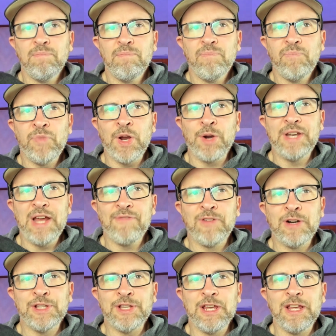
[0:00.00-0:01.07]
there are
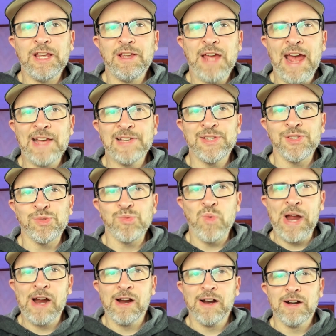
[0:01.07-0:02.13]
definitely cases
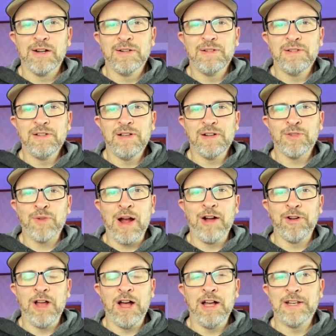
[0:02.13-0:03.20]
where
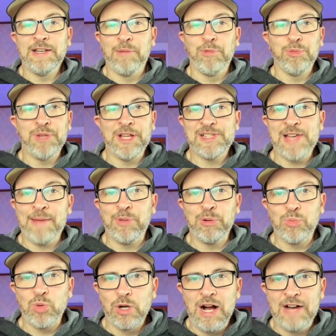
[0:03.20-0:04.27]
ground double plays happen
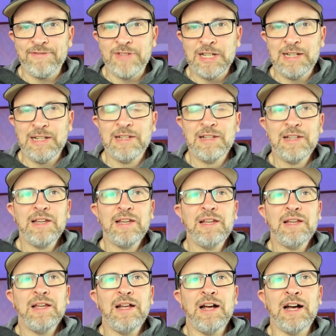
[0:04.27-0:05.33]
more often
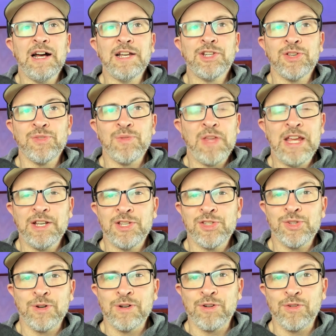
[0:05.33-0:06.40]
to hit to
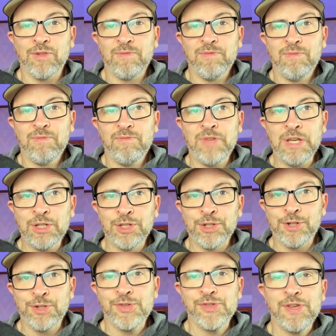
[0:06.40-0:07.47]
certain
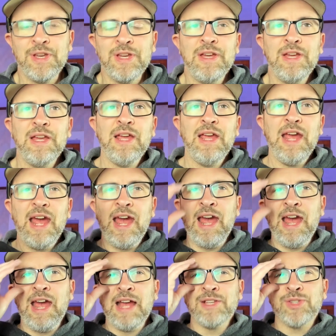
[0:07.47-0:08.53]
fielders,
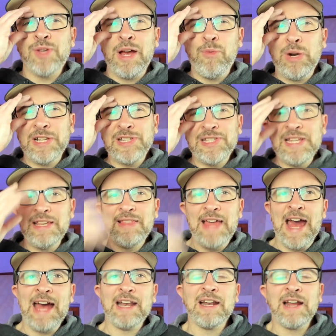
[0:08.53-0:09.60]
and so I want to see
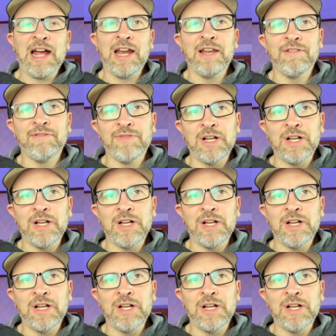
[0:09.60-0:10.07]
that kind of